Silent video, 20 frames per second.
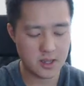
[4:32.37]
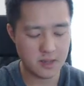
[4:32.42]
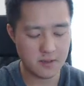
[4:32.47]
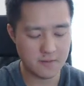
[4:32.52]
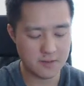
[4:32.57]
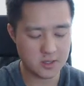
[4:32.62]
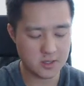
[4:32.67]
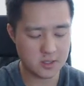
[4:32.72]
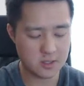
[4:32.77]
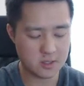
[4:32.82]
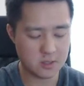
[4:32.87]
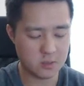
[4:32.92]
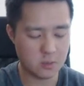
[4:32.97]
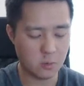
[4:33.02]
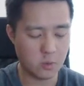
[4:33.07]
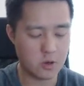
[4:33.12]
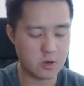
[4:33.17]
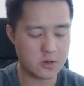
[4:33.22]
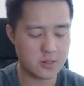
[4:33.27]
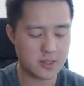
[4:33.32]
if it's just the
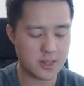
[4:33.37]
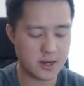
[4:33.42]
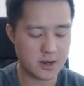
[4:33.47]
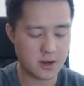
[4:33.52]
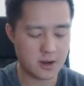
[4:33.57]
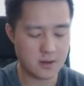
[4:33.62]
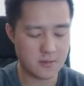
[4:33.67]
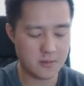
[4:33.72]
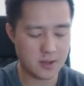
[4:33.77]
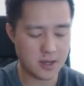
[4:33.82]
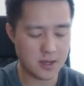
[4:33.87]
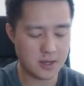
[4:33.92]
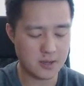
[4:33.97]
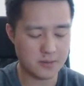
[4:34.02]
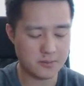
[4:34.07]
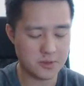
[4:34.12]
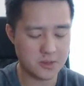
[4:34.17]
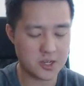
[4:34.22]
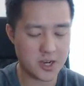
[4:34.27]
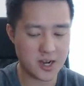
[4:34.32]
words that are
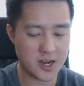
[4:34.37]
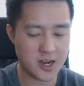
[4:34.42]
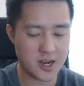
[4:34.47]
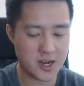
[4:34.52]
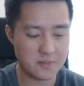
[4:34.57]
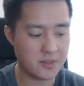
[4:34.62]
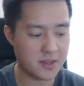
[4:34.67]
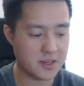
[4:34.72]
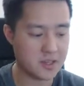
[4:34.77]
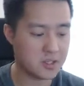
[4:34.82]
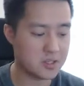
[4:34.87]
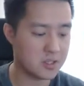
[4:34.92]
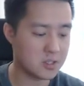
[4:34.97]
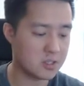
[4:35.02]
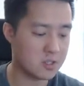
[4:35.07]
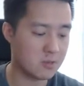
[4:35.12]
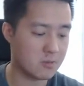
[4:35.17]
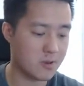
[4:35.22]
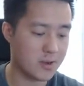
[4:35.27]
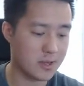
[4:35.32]
um, shiny, then it's
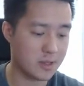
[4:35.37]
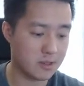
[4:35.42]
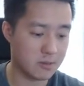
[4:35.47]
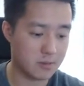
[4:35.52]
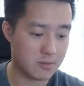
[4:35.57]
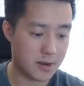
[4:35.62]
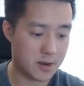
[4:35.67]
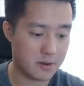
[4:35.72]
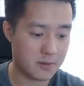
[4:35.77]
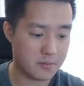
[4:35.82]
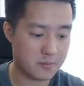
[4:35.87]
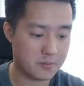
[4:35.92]
just a regular rare.